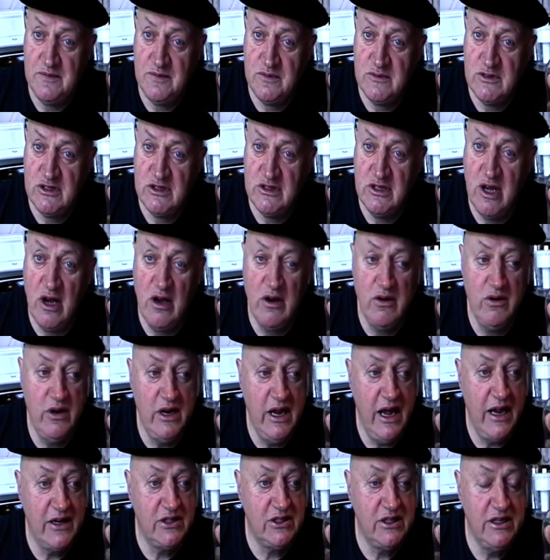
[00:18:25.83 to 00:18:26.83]
It's no good
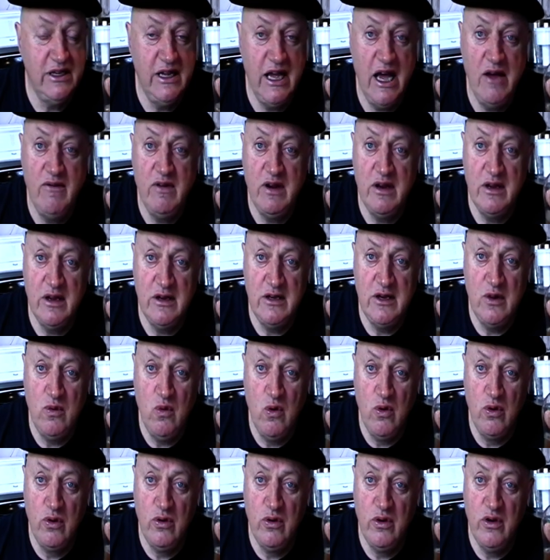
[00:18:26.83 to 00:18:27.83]
actually having it in your
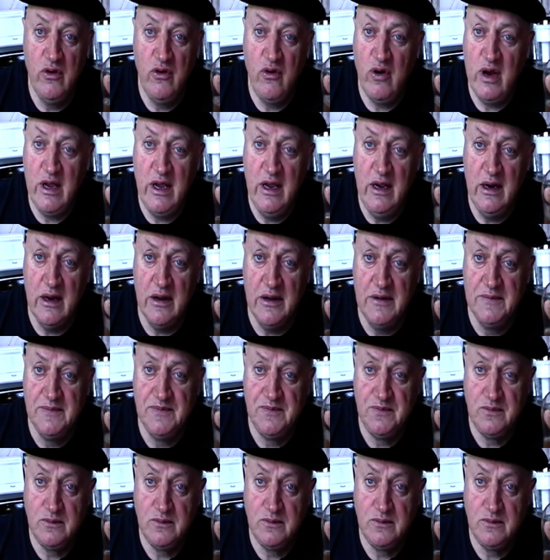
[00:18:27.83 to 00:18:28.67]
water and drinking it.